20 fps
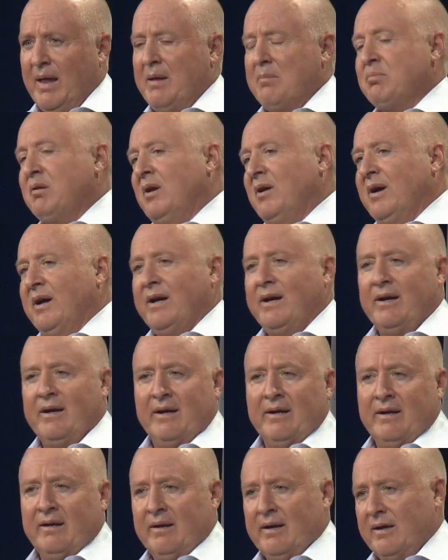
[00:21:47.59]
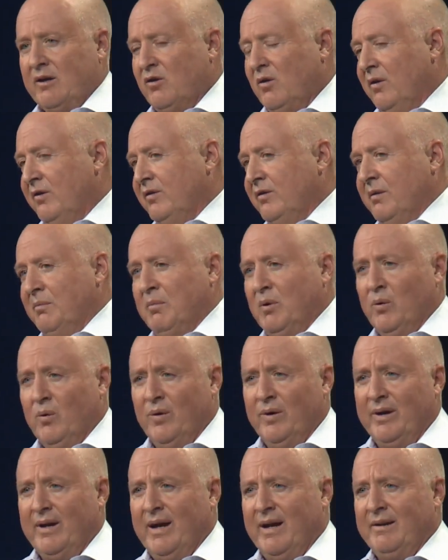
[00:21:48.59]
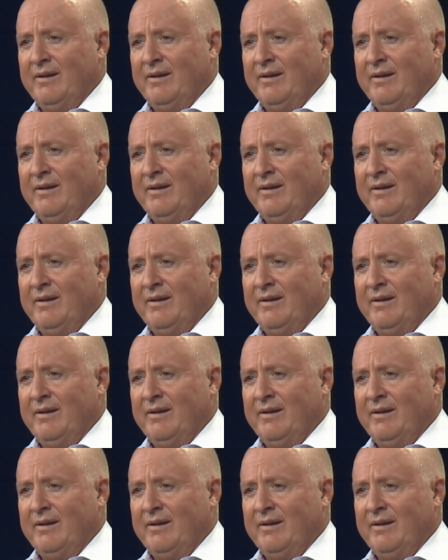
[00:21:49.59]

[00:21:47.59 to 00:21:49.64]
they apply across the board.